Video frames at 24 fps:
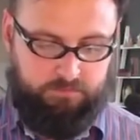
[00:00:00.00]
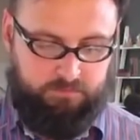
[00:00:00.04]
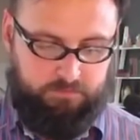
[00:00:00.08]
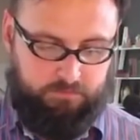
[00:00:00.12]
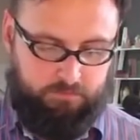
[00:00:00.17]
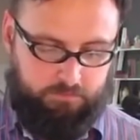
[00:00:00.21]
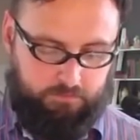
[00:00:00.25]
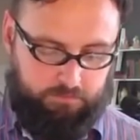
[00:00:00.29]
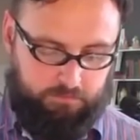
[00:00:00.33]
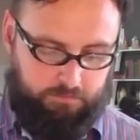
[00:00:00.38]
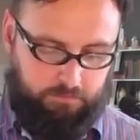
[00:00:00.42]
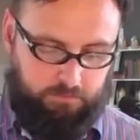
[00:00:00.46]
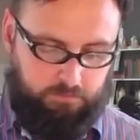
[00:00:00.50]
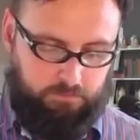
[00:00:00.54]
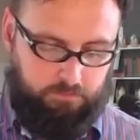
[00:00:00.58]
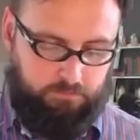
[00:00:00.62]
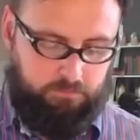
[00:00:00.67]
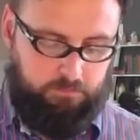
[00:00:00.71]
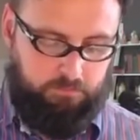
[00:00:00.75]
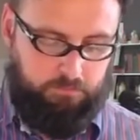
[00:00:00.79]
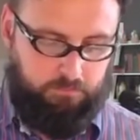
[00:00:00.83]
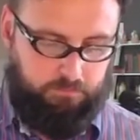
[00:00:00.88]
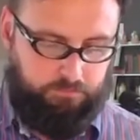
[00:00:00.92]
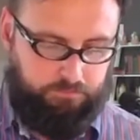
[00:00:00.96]

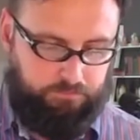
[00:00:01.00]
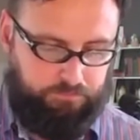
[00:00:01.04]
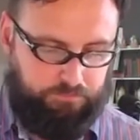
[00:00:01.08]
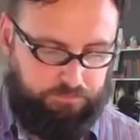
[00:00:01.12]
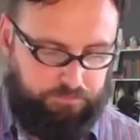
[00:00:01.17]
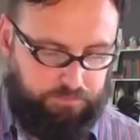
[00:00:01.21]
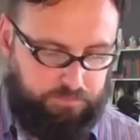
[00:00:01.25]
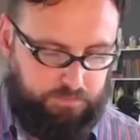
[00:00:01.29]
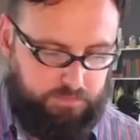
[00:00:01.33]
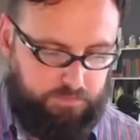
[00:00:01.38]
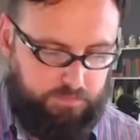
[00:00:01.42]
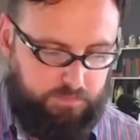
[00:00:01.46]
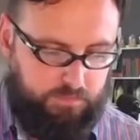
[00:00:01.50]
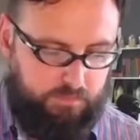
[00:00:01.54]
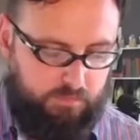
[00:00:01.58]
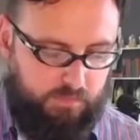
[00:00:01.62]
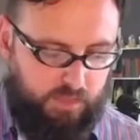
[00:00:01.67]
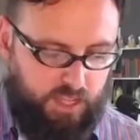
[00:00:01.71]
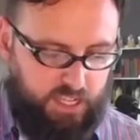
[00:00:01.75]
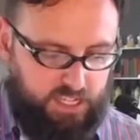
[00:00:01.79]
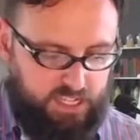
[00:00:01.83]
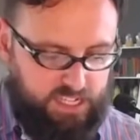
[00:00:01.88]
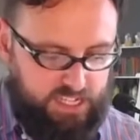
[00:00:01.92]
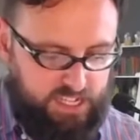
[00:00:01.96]

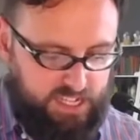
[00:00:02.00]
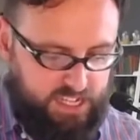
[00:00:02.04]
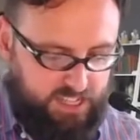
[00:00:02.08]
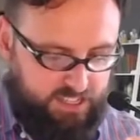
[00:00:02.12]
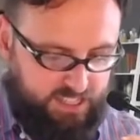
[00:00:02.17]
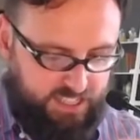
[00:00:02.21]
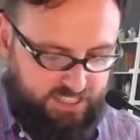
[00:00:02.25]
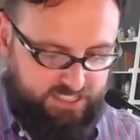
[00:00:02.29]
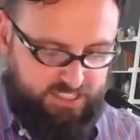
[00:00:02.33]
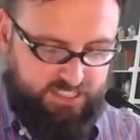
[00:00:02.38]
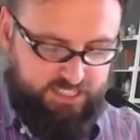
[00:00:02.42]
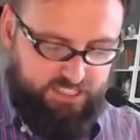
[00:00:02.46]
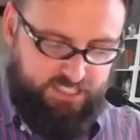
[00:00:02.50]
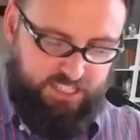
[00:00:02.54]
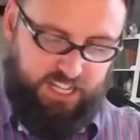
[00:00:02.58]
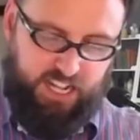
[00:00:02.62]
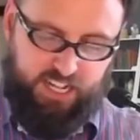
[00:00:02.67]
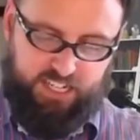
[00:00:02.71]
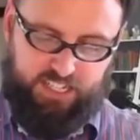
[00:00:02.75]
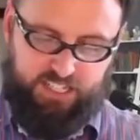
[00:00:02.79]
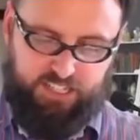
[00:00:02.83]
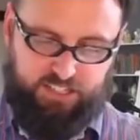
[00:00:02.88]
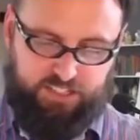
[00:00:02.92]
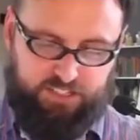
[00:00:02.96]
And that's
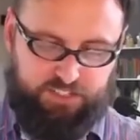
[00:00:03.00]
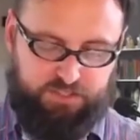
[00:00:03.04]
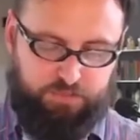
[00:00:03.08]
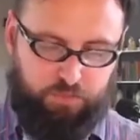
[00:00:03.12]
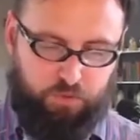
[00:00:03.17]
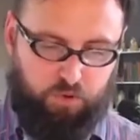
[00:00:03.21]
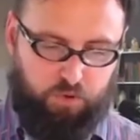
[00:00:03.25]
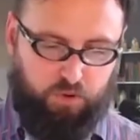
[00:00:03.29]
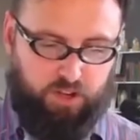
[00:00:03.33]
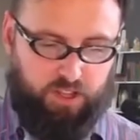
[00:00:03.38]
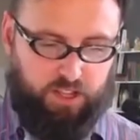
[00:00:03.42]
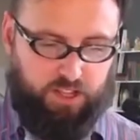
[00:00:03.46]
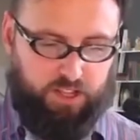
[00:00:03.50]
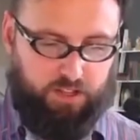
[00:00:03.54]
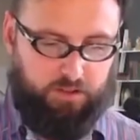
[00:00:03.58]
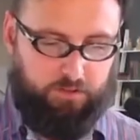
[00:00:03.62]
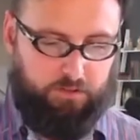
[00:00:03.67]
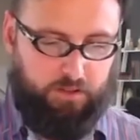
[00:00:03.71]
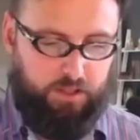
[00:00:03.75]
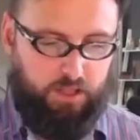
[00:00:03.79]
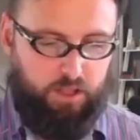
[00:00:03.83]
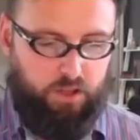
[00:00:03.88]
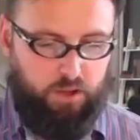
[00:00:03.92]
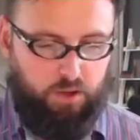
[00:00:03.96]
exactly this morning
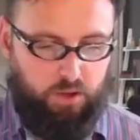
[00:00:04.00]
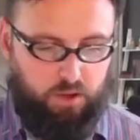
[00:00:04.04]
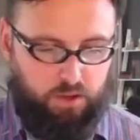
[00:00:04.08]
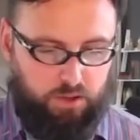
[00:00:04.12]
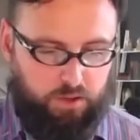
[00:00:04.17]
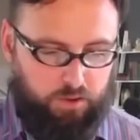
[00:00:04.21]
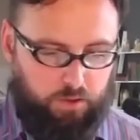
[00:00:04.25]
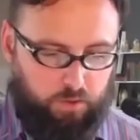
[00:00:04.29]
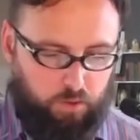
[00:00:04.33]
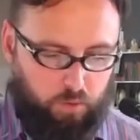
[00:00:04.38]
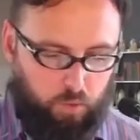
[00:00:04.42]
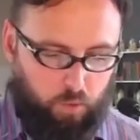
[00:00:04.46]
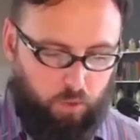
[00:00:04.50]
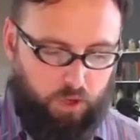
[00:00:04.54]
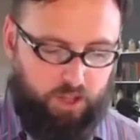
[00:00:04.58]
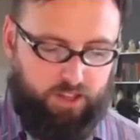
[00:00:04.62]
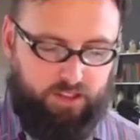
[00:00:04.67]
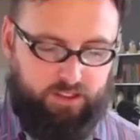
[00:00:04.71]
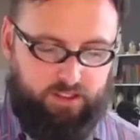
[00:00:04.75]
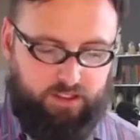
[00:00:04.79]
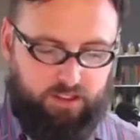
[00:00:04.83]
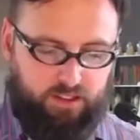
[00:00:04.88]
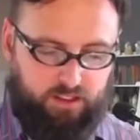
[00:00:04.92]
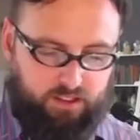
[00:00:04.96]

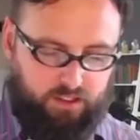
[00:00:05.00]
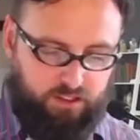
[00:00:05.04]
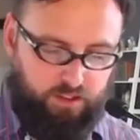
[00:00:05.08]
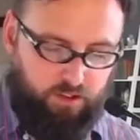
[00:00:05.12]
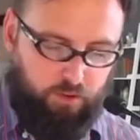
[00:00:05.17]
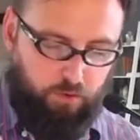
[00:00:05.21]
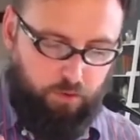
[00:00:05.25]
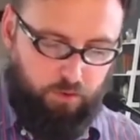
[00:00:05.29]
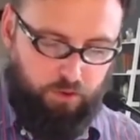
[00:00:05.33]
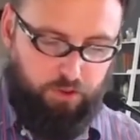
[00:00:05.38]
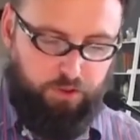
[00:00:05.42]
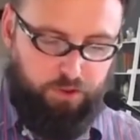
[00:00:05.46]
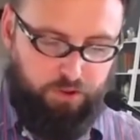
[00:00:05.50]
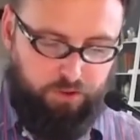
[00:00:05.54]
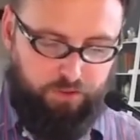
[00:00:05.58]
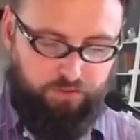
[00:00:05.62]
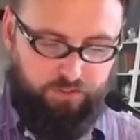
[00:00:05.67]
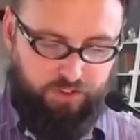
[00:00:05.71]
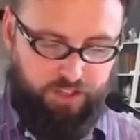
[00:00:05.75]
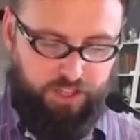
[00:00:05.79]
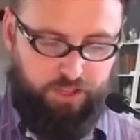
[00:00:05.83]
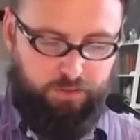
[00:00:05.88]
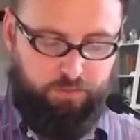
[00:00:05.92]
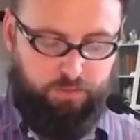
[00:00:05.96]
what the author of
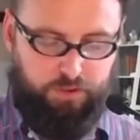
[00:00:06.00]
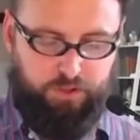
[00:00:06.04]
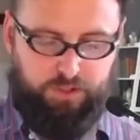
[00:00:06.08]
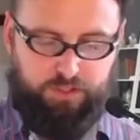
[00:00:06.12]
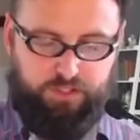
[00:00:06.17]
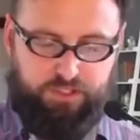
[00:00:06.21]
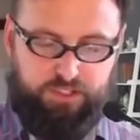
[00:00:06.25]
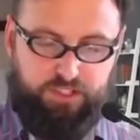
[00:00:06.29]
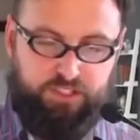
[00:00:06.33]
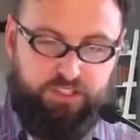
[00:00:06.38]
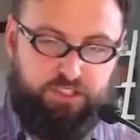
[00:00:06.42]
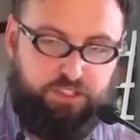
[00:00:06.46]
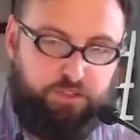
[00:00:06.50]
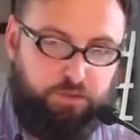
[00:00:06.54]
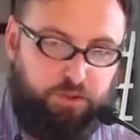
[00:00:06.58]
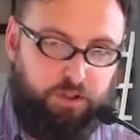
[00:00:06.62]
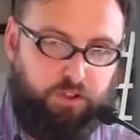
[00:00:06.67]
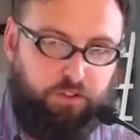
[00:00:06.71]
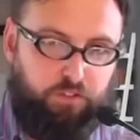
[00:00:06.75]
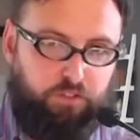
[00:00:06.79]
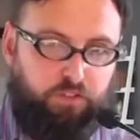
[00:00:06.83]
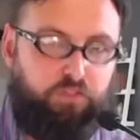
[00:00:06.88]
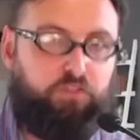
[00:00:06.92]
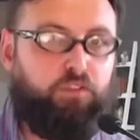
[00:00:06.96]
Hebrews is
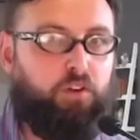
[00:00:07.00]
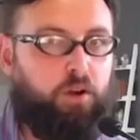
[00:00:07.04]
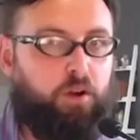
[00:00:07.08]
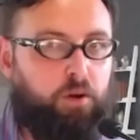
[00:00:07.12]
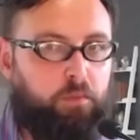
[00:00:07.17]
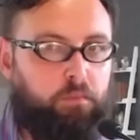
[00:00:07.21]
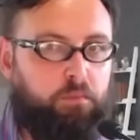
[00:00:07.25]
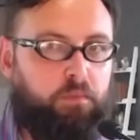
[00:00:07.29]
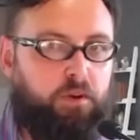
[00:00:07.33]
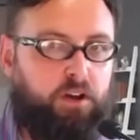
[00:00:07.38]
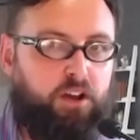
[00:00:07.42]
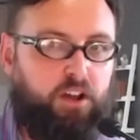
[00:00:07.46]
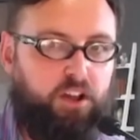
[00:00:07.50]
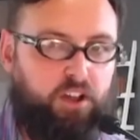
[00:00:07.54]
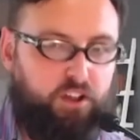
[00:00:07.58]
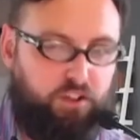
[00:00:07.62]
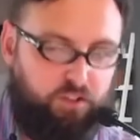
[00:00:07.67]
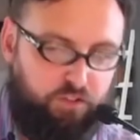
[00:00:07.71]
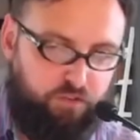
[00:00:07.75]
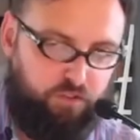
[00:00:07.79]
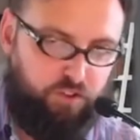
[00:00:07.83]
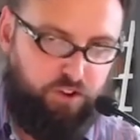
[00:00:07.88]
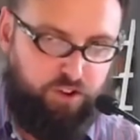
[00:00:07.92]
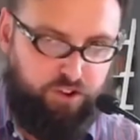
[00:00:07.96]
doing from
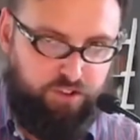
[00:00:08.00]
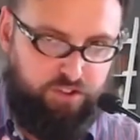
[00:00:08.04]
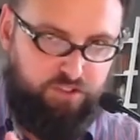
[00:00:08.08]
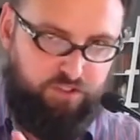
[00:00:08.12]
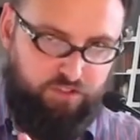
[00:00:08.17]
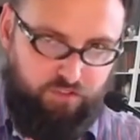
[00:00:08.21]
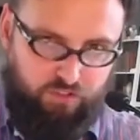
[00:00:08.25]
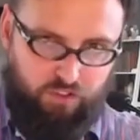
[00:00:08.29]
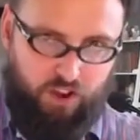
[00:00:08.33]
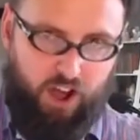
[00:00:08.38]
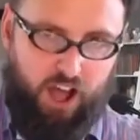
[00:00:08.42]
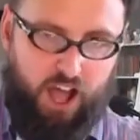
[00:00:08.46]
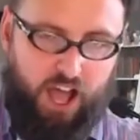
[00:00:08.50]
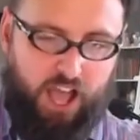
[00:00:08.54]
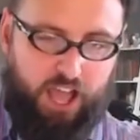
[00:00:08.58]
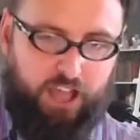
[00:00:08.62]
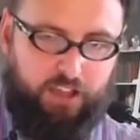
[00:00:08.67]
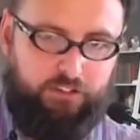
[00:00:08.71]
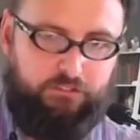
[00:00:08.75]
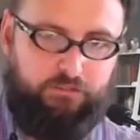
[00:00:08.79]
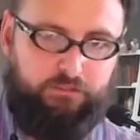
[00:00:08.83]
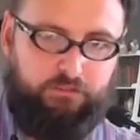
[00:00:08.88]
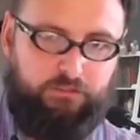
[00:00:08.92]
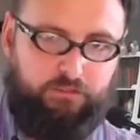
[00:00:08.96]
verse
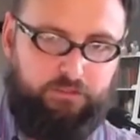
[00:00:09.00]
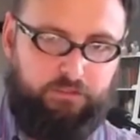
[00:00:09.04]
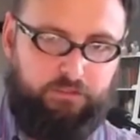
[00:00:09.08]
5.